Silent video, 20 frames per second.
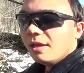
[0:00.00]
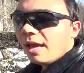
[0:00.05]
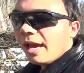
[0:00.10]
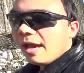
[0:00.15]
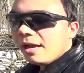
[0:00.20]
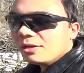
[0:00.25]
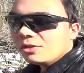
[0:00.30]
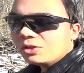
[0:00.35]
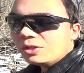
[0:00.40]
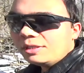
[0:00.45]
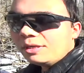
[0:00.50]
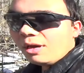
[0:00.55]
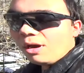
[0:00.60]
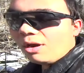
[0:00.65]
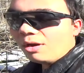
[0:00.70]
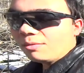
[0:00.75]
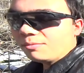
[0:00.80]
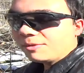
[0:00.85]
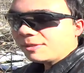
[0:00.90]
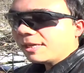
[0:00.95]
Action
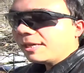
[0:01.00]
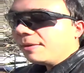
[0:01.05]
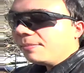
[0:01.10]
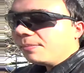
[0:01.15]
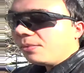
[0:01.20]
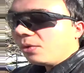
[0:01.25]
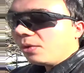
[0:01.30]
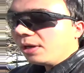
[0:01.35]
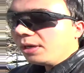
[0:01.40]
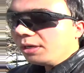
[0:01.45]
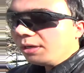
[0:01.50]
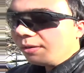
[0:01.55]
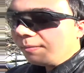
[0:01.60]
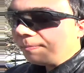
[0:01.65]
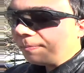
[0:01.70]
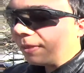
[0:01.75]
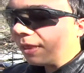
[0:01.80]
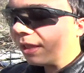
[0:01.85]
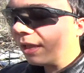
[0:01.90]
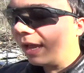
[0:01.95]
Arms import,
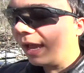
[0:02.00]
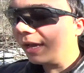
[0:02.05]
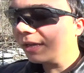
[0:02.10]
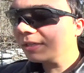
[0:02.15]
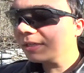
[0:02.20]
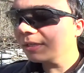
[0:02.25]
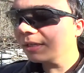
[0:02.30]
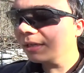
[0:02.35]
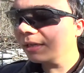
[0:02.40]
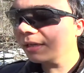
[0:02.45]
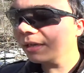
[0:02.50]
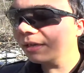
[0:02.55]
excellent